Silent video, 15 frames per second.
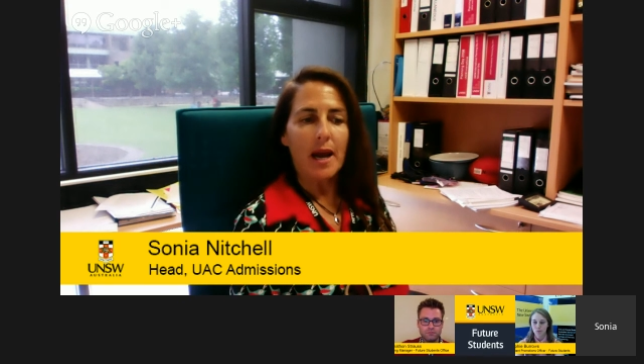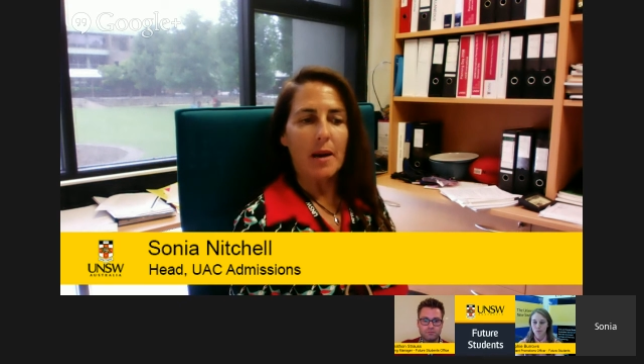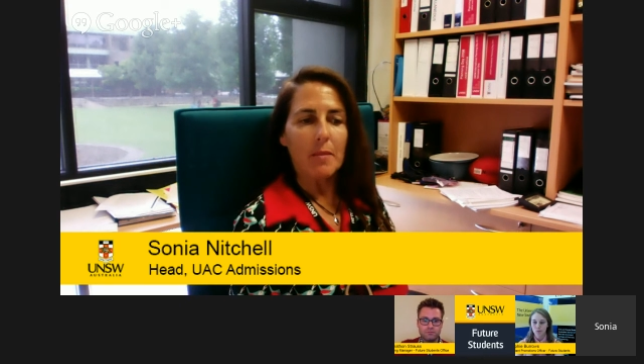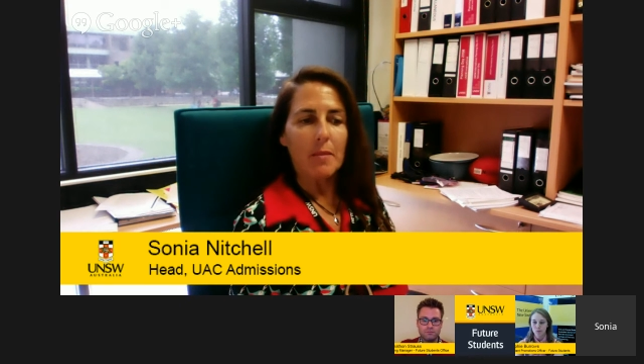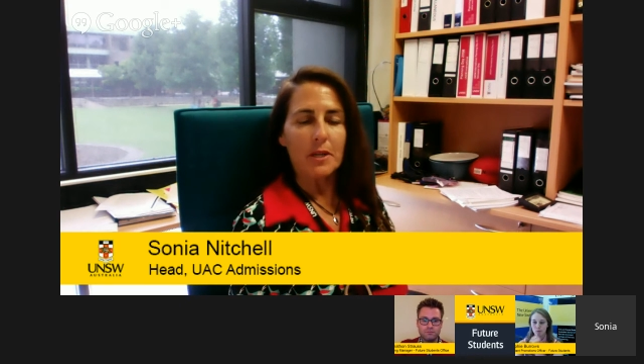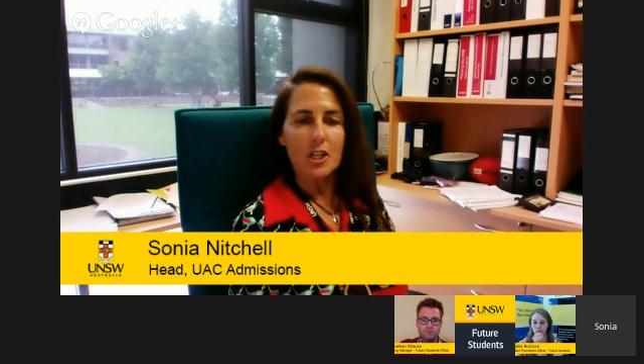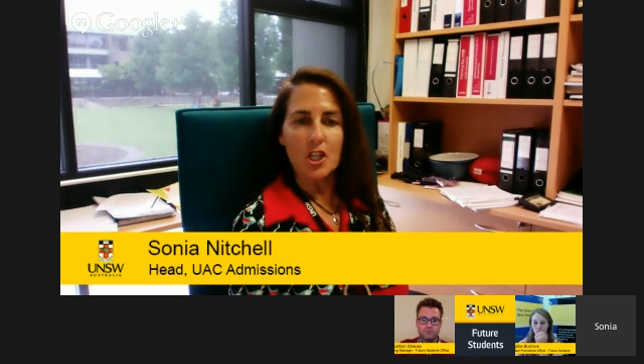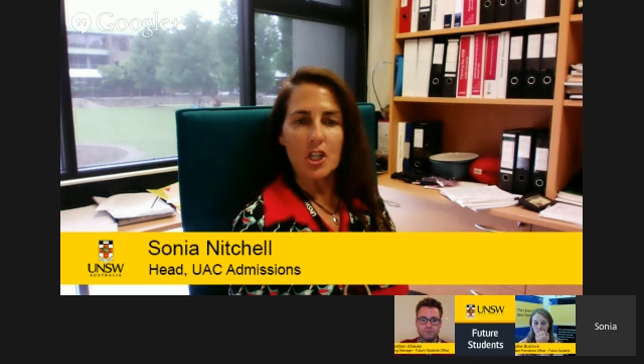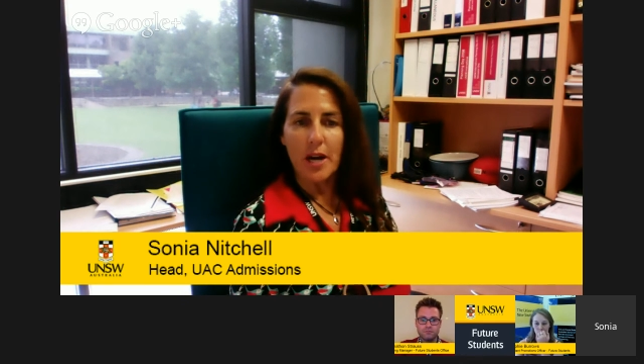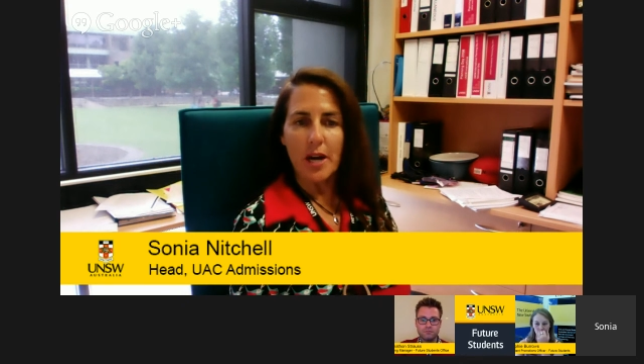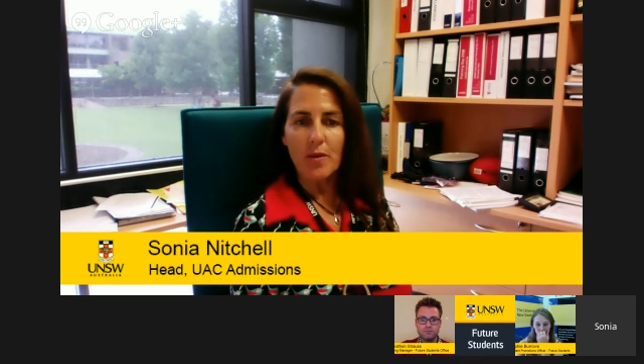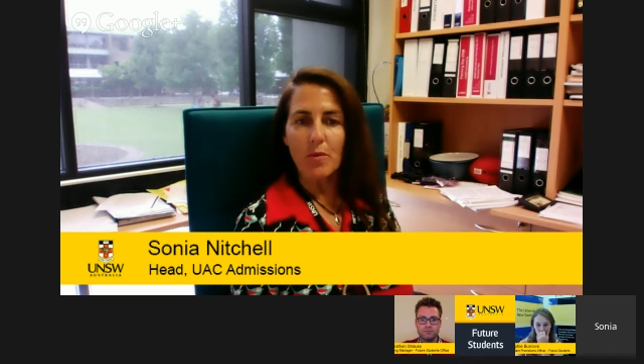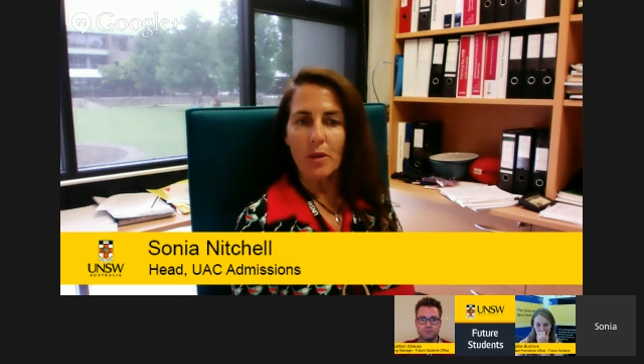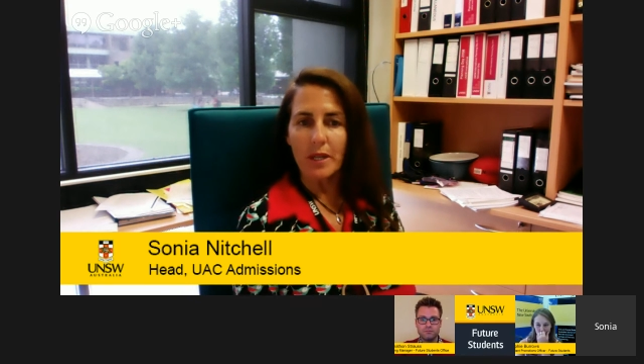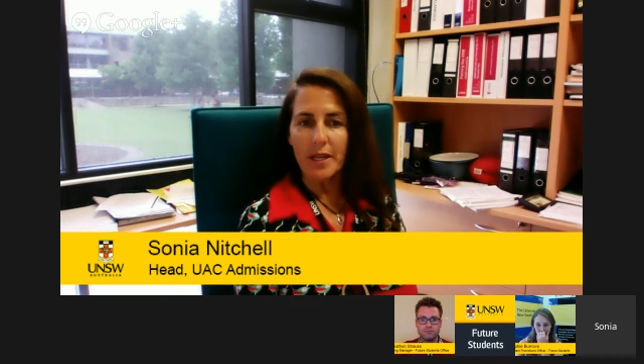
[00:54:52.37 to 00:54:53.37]
But
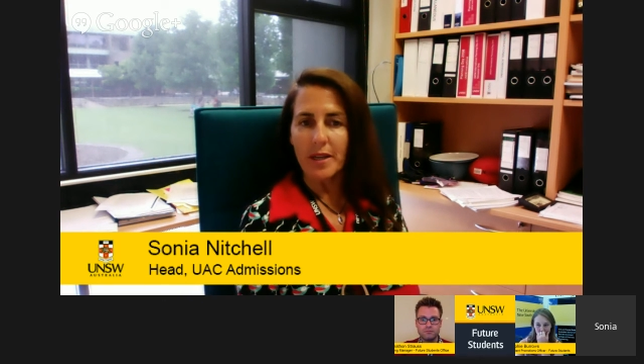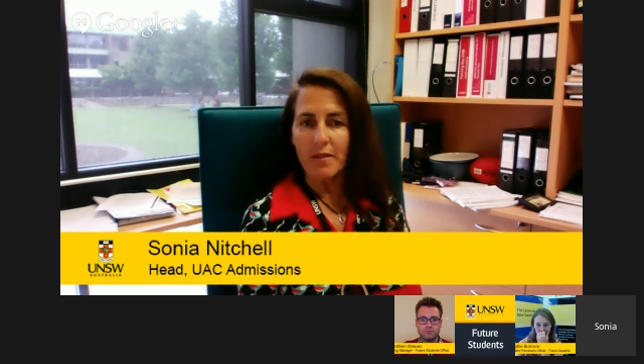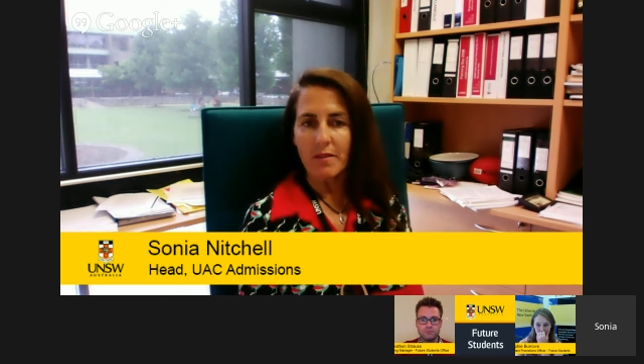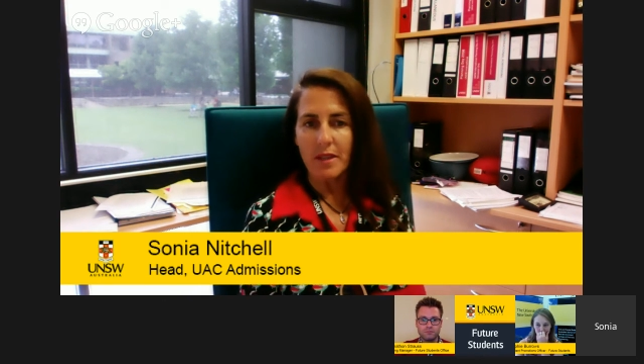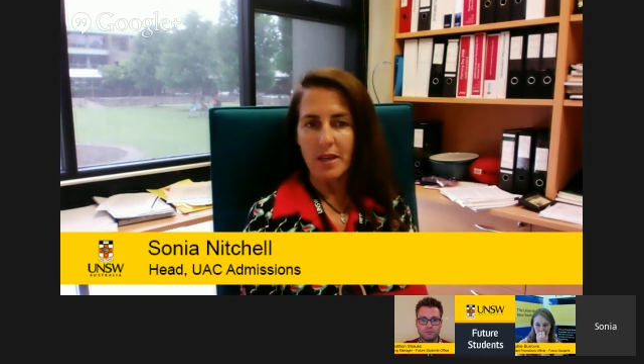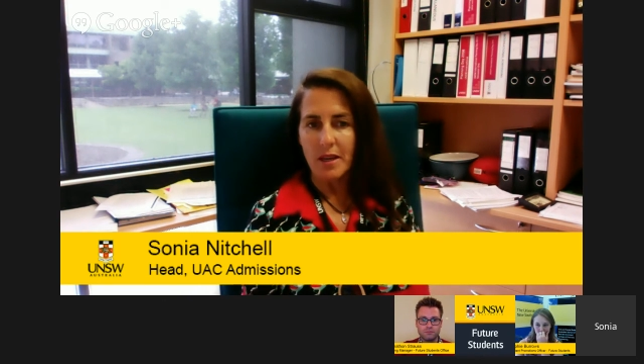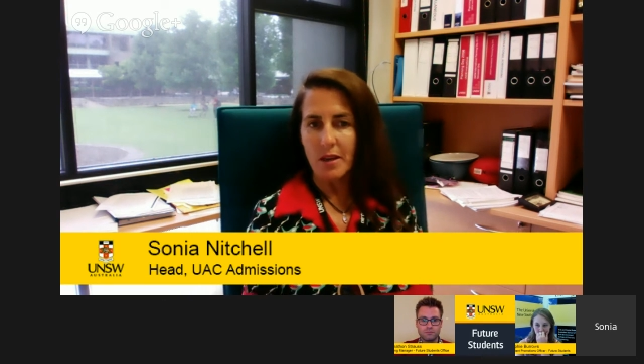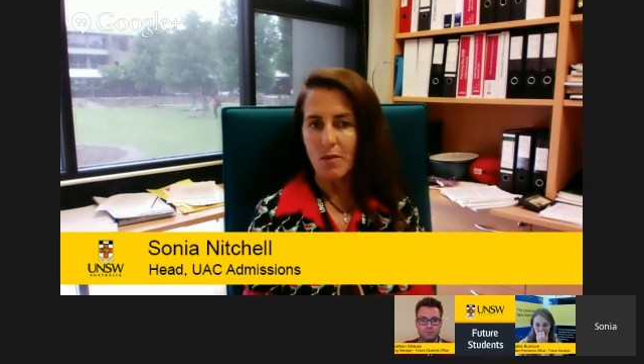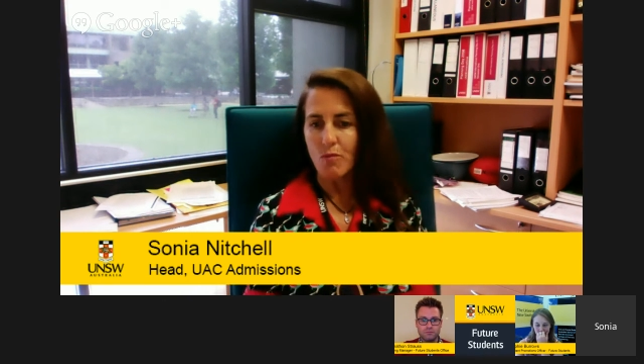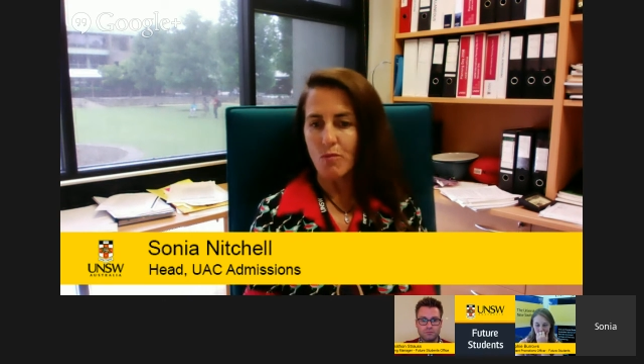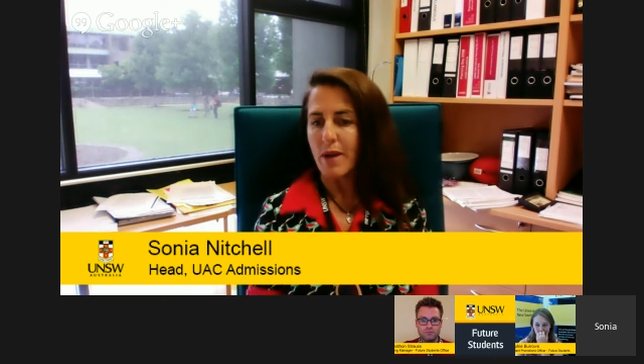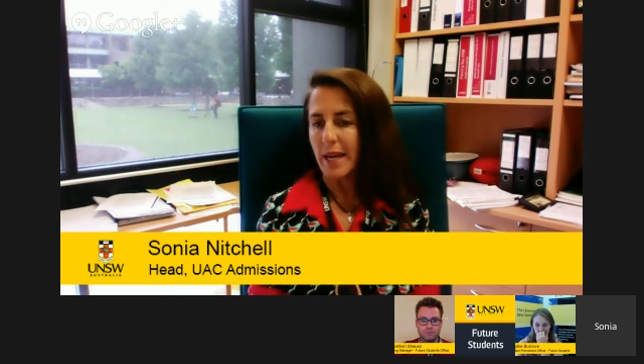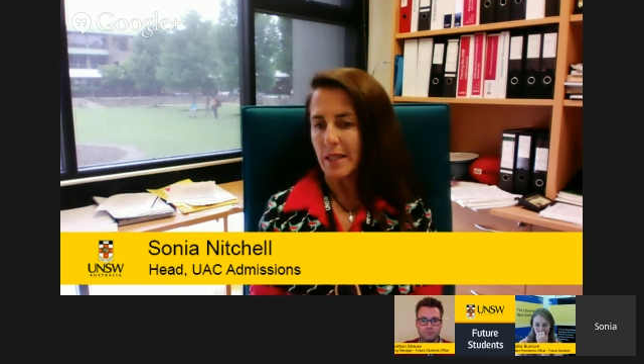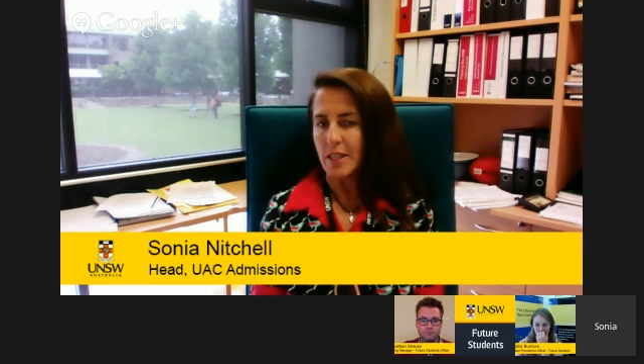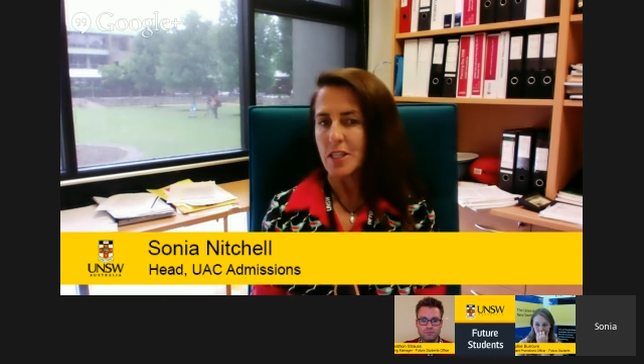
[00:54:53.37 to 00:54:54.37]
generally, they're
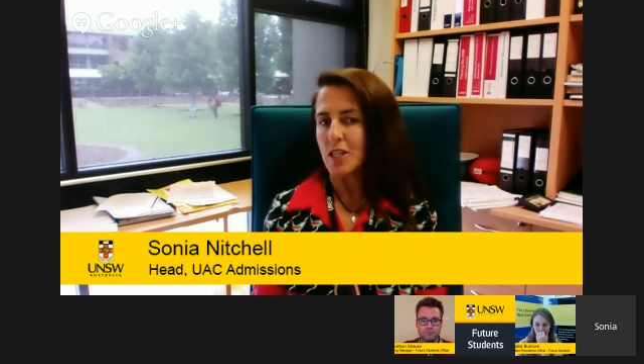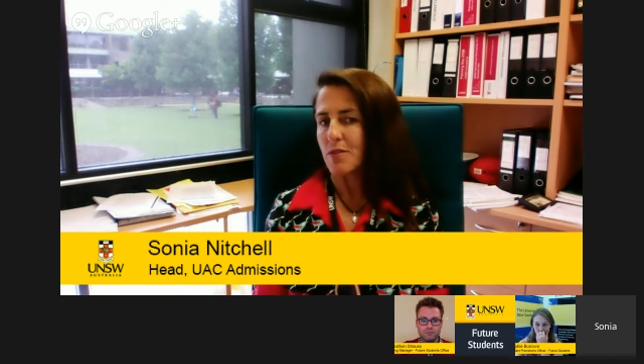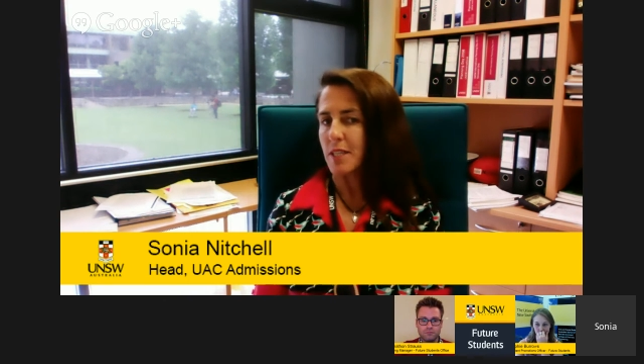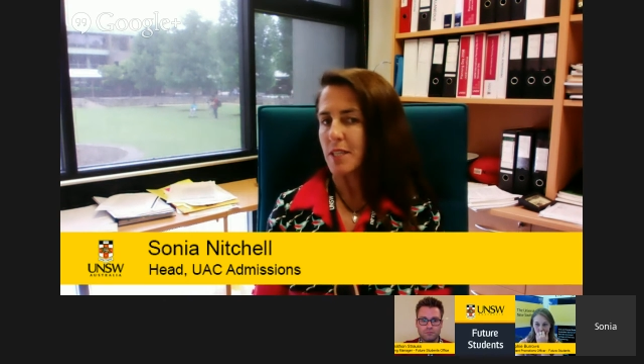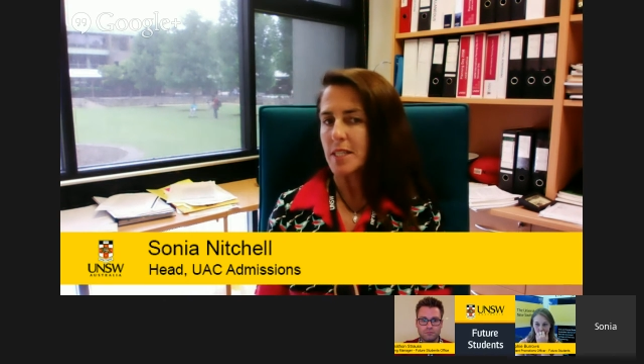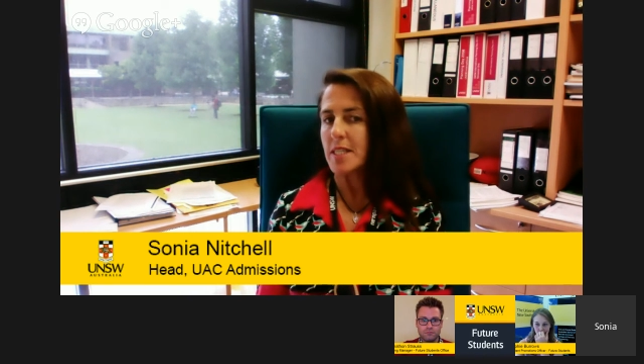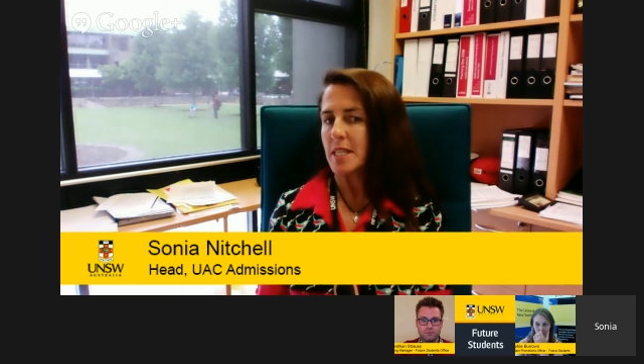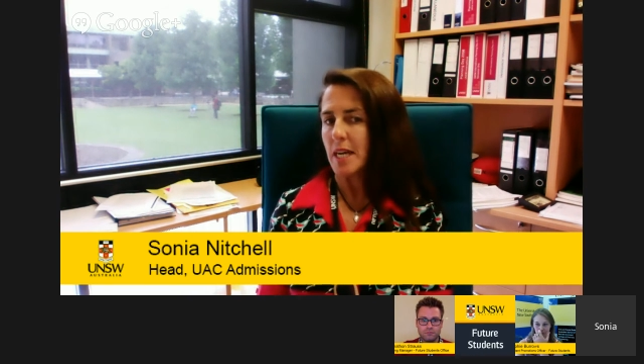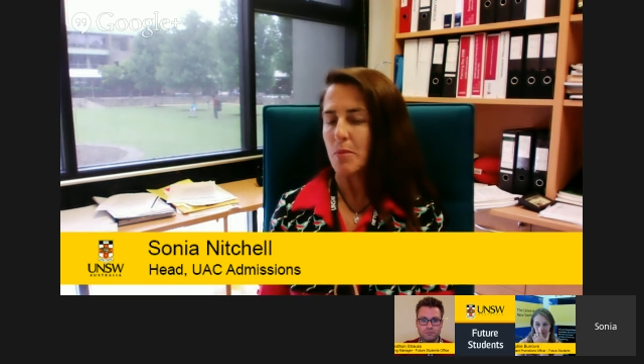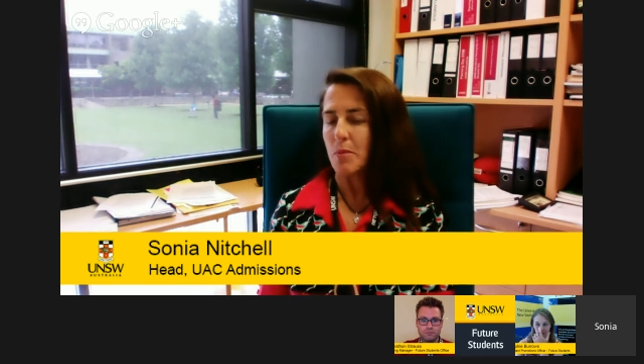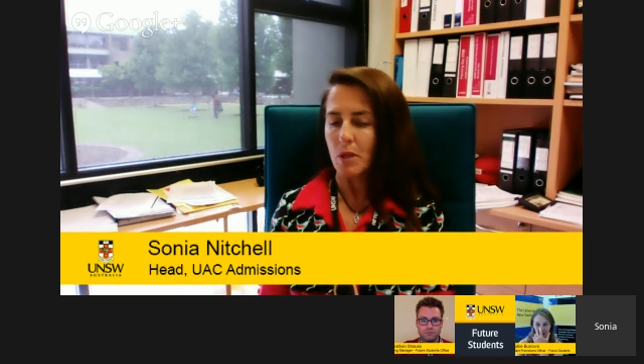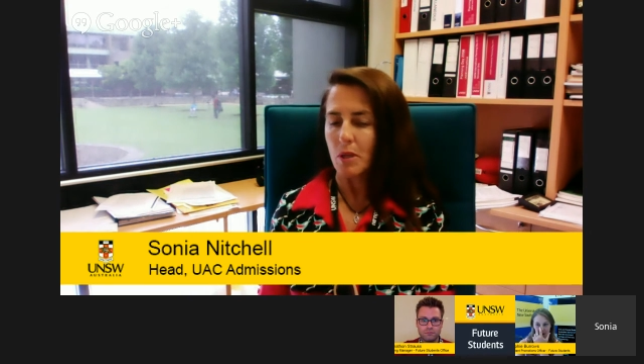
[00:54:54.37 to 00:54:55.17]
relatively stable.